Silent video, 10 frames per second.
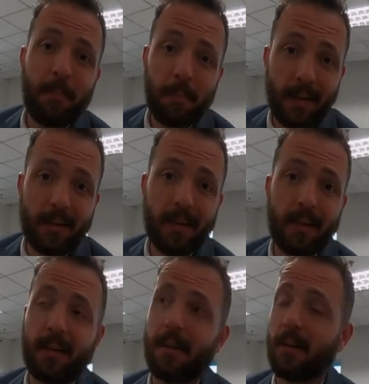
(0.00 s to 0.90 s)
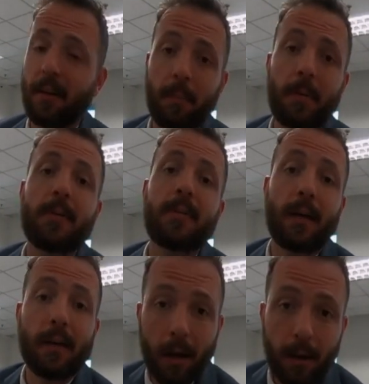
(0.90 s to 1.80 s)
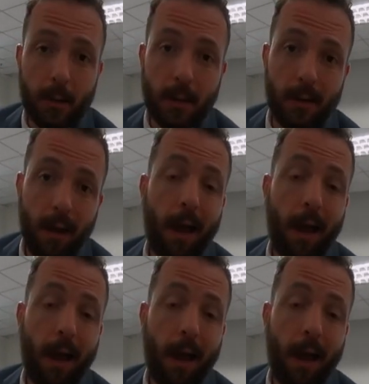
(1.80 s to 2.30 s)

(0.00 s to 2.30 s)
PCs and the computer technology,